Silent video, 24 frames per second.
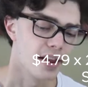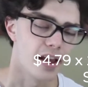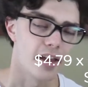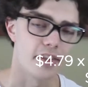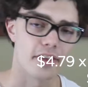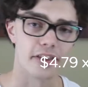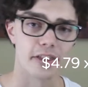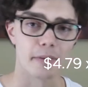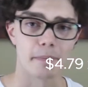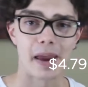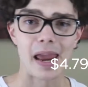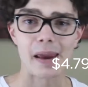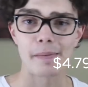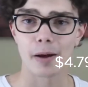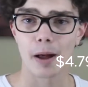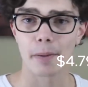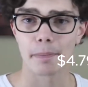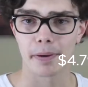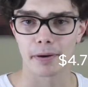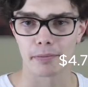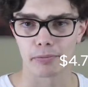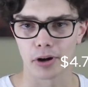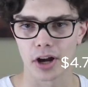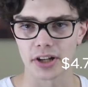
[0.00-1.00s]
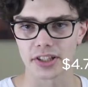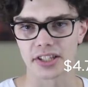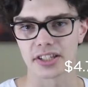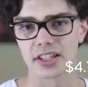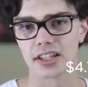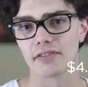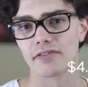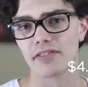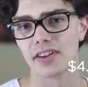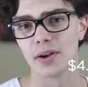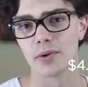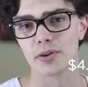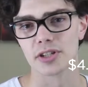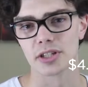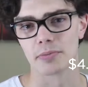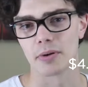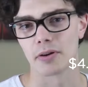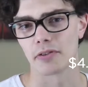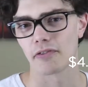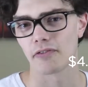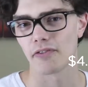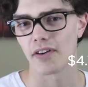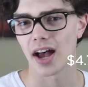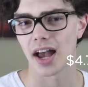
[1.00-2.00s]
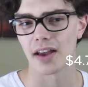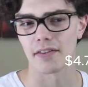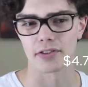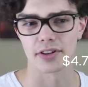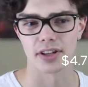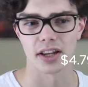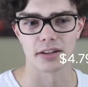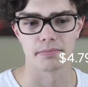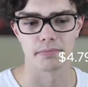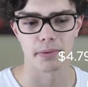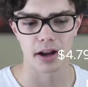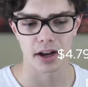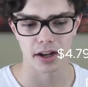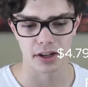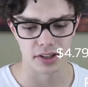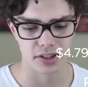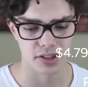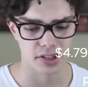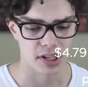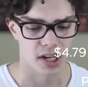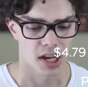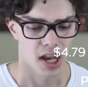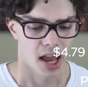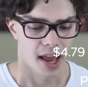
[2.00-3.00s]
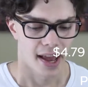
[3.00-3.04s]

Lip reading: Then the PayPal processing fee was about $5 or $10.